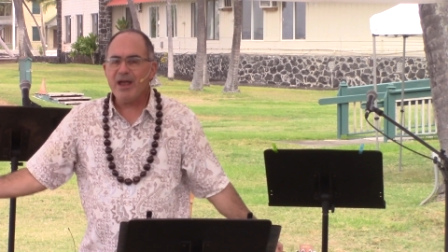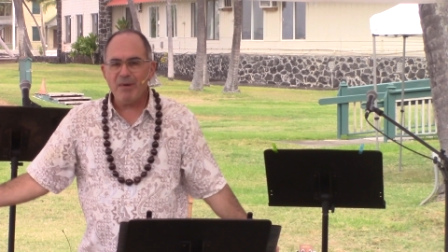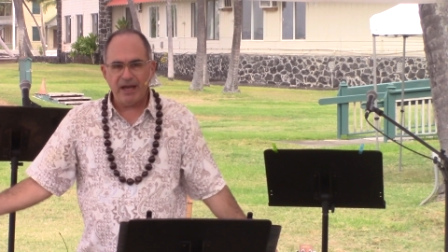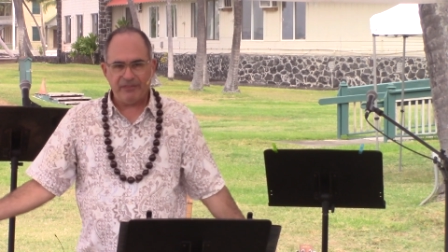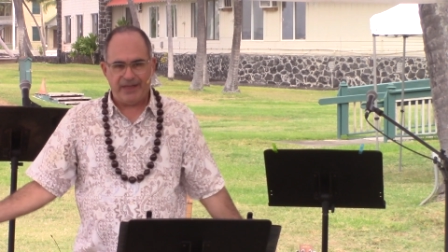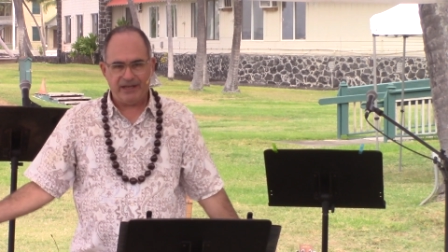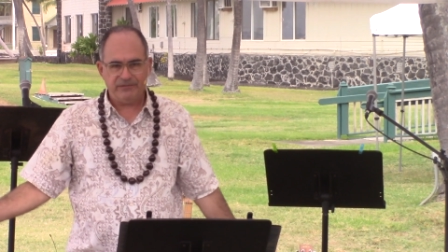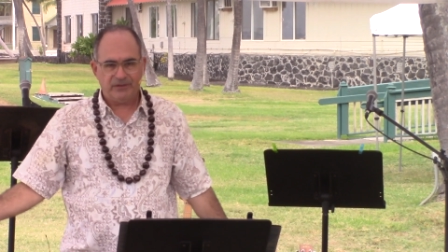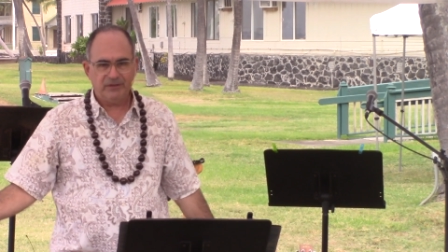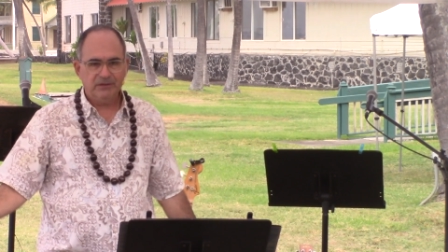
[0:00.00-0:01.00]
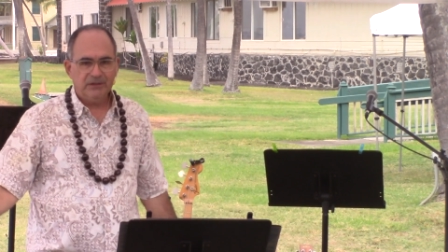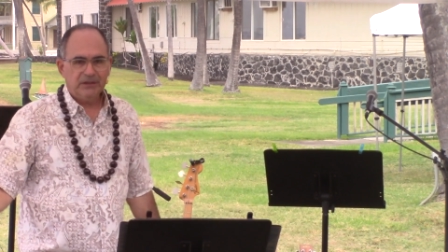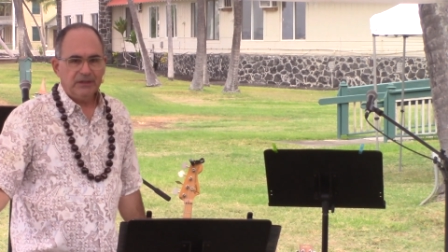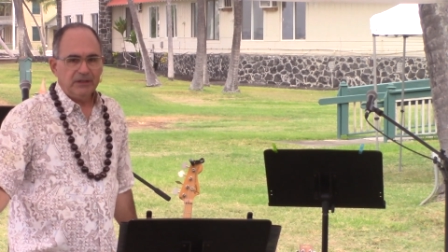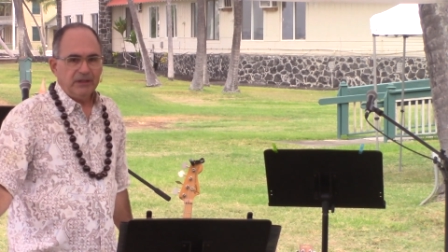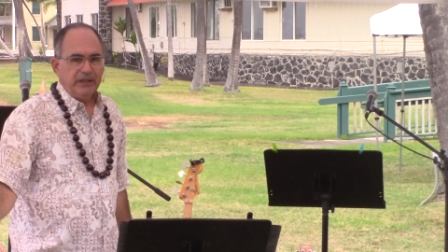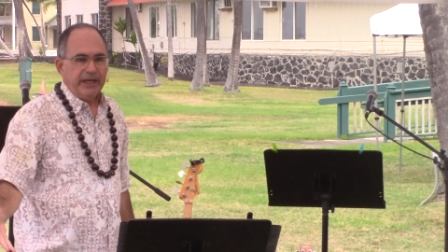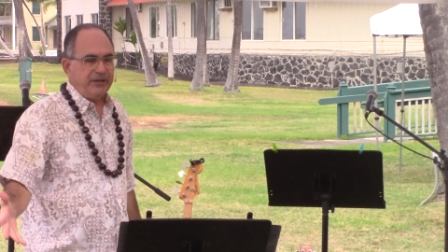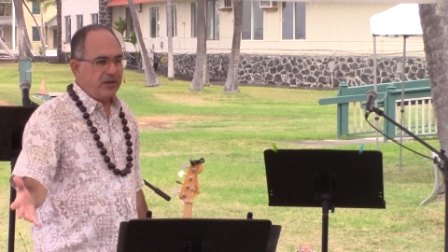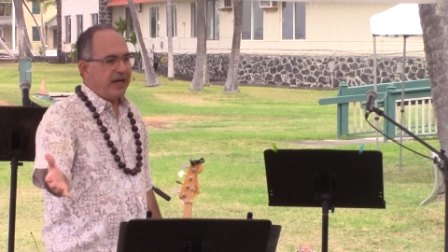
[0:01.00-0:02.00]
am I thankful?
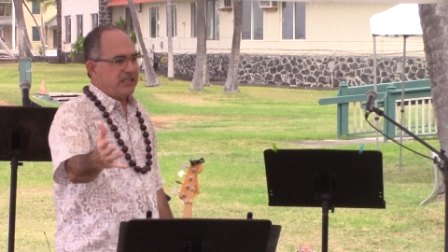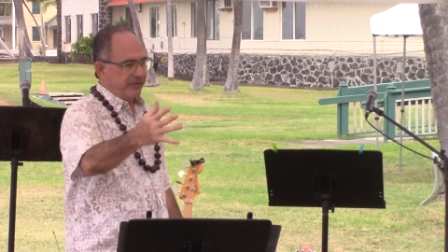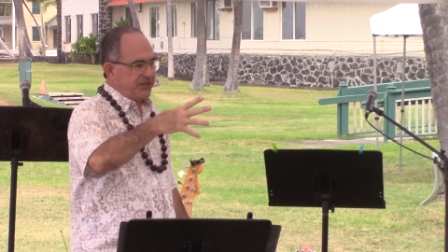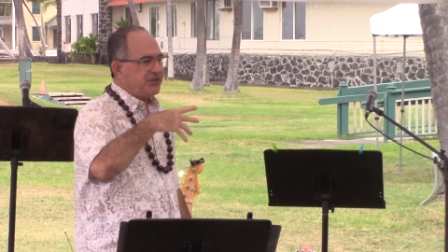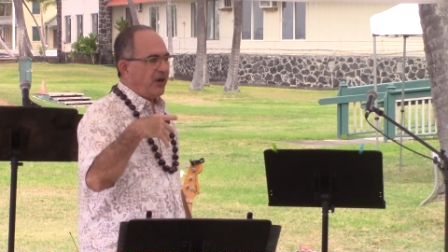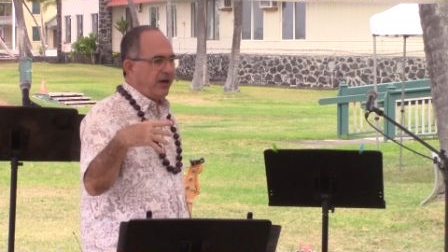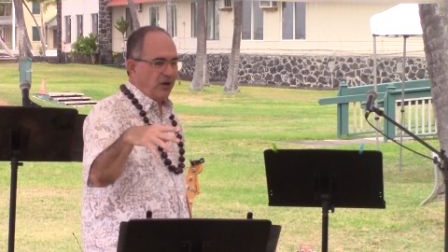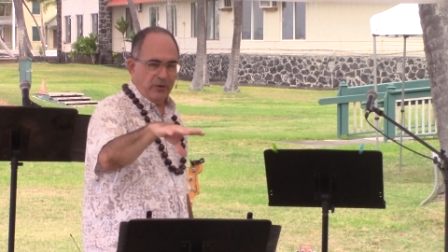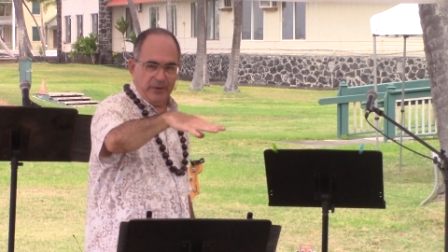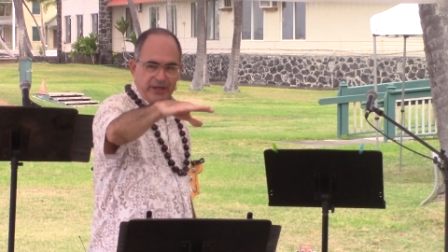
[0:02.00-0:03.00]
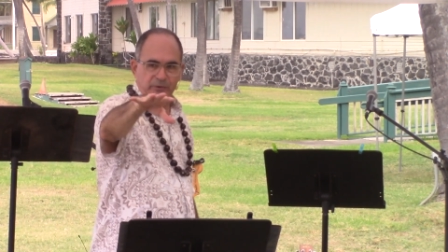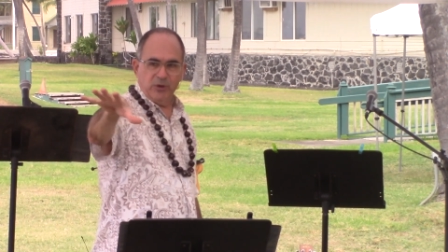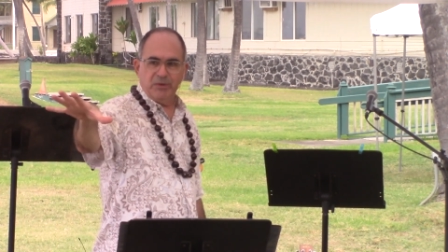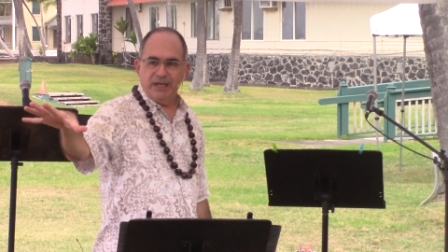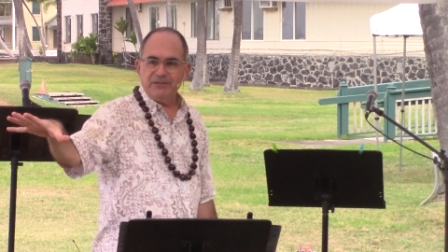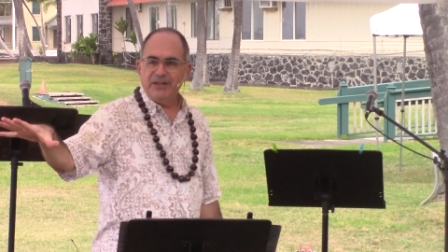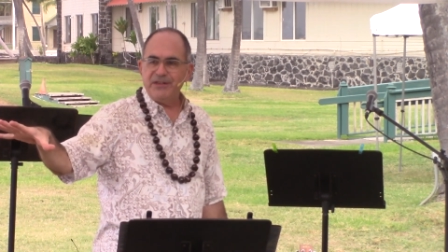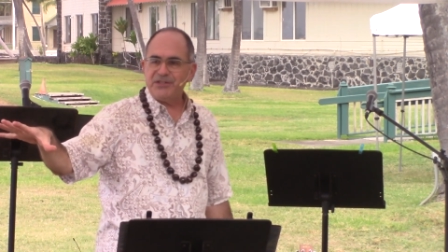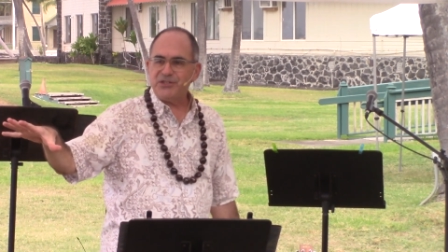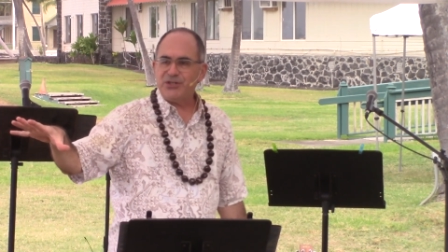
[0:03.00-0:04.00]
And you guys, if we started going around the room, and I've done
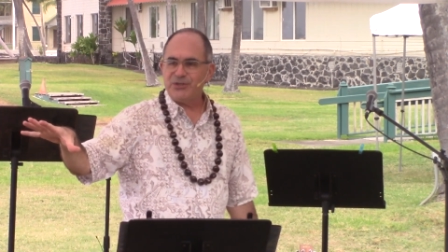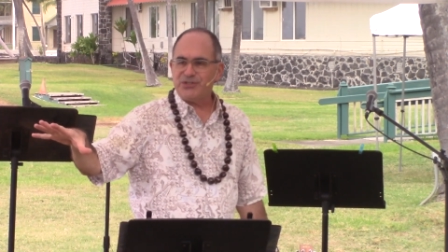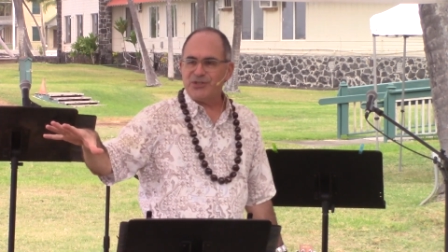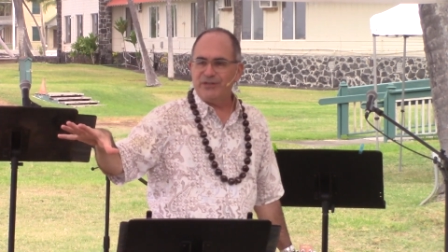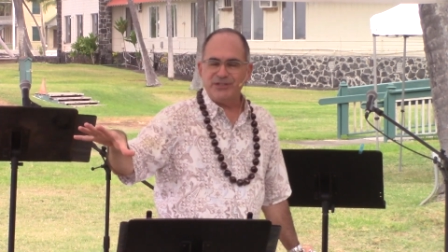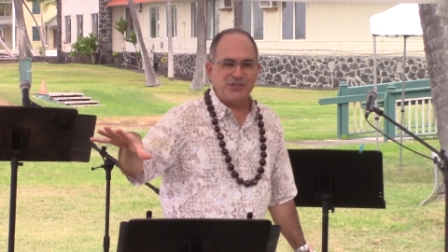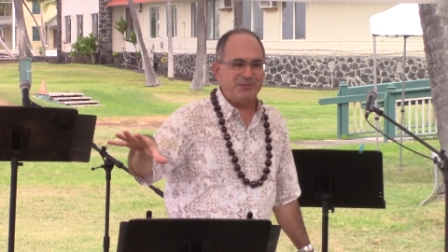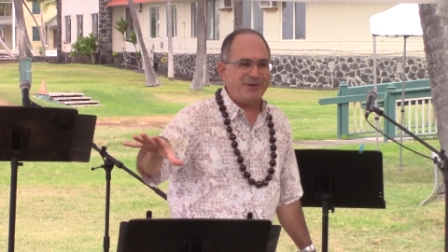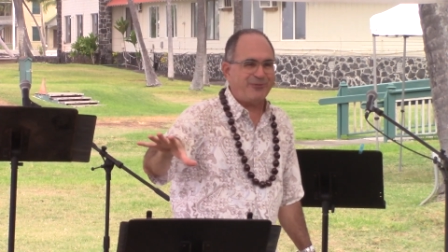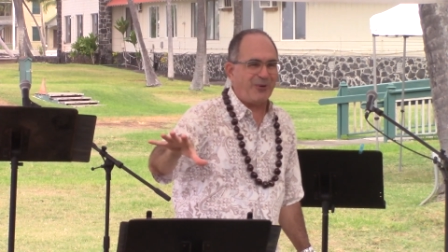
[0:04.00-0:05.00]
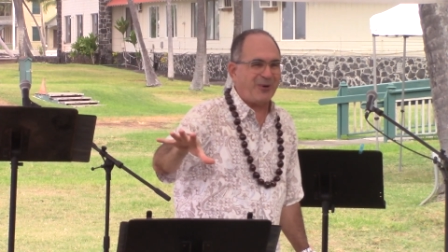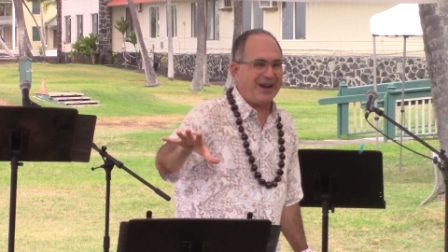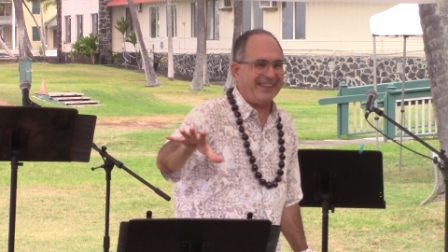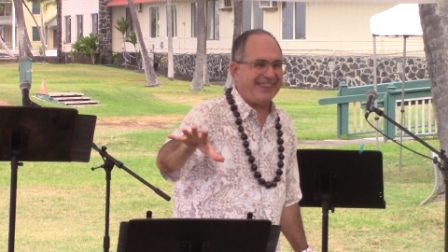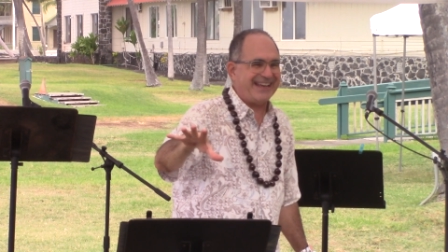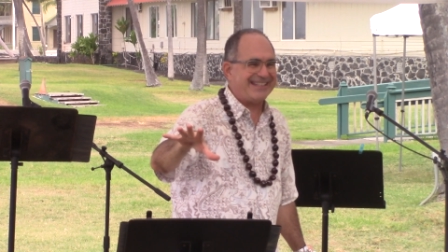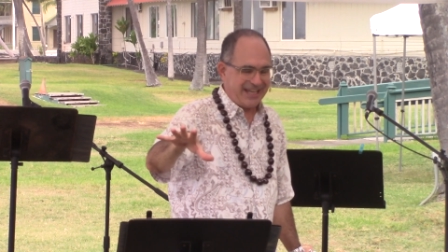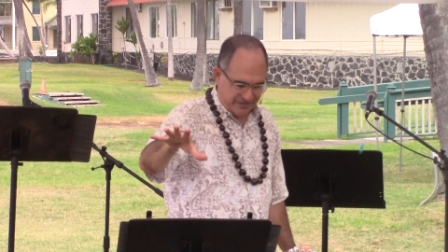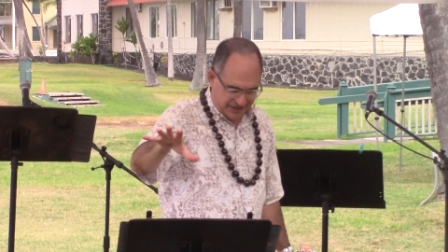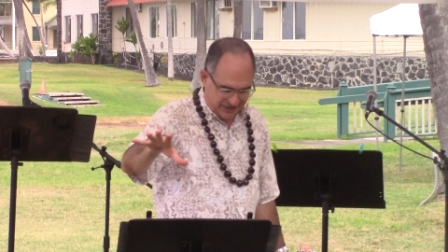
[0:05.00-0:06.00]
this at church services before around
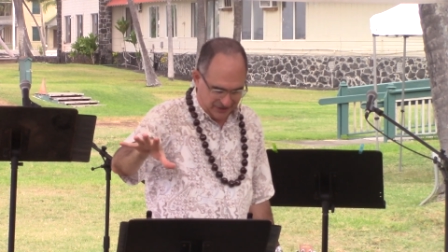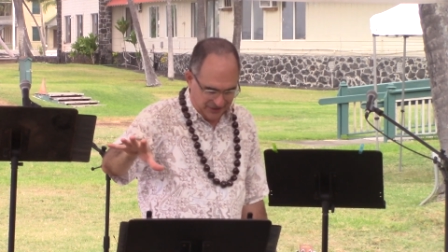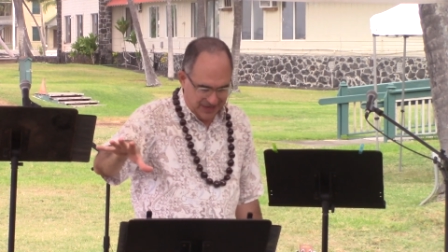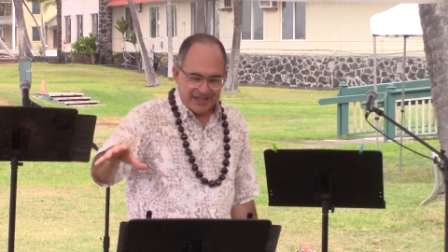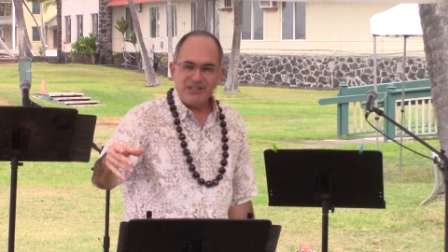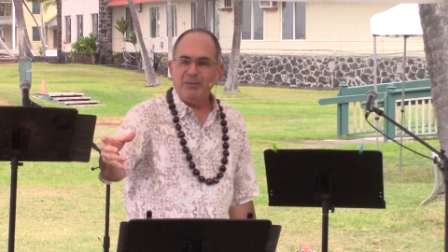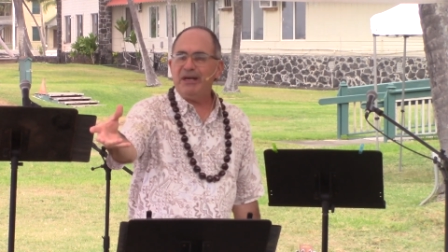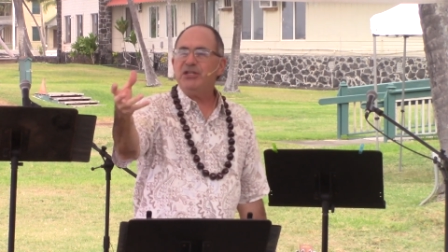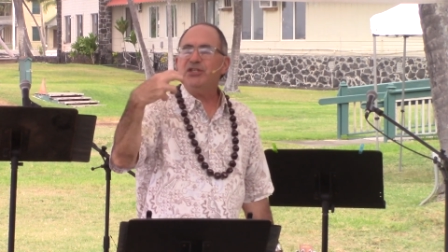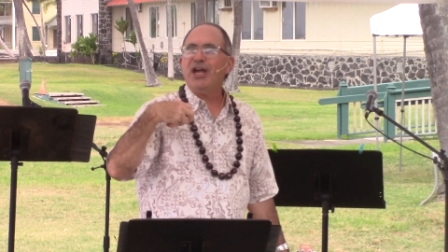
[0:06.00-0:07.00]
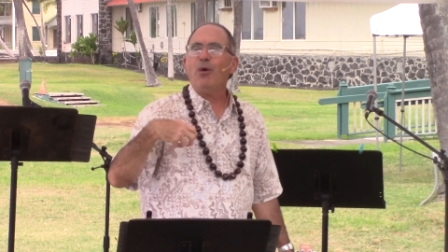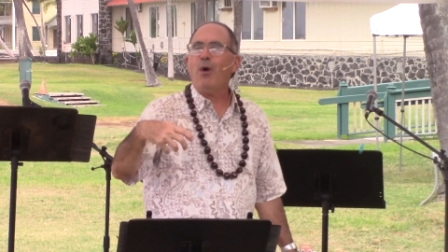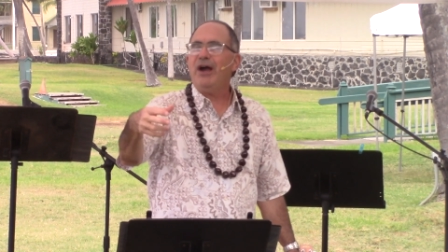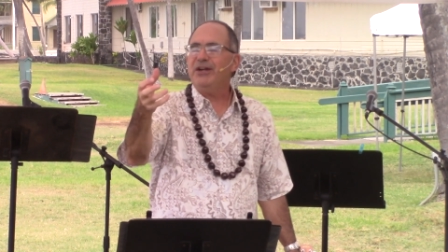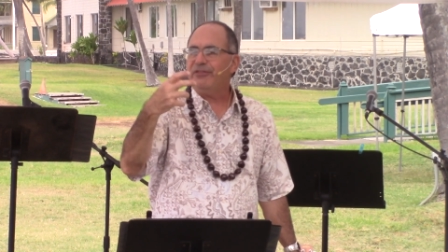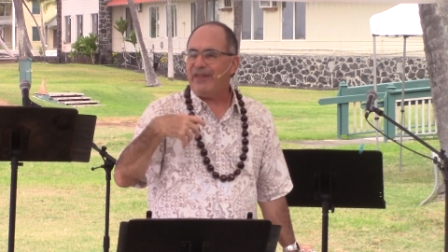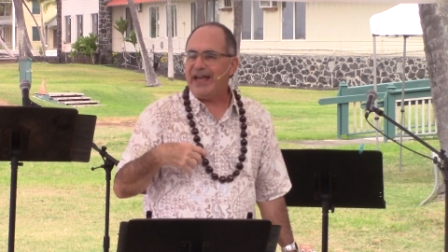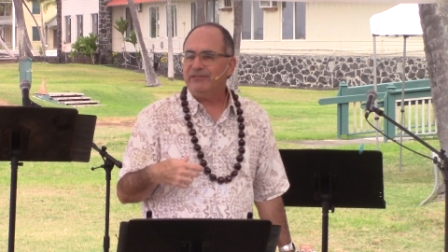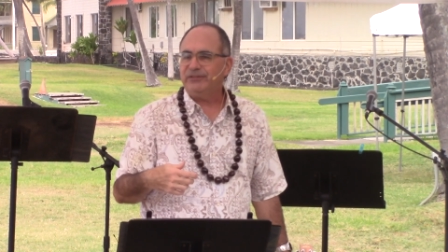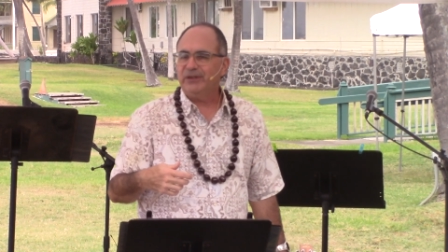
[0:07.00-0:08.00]
Thanksgiving, you know, somebody share why you're
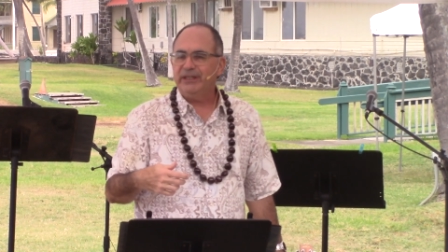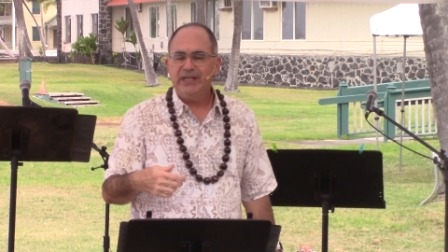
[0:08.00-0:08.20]
thankful.